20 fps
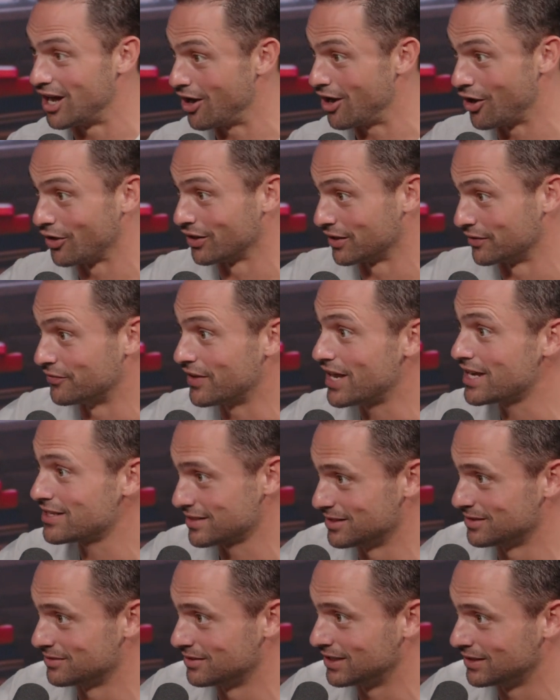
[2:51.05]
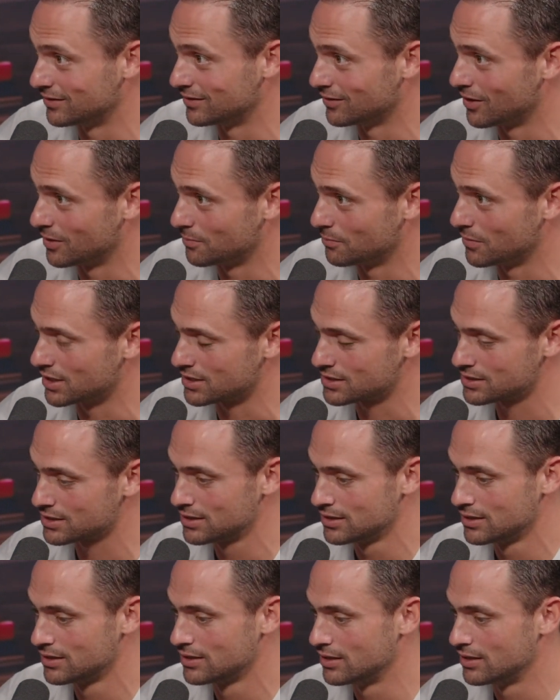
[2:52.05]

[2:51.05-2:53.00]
I'll invest in Elon Musk.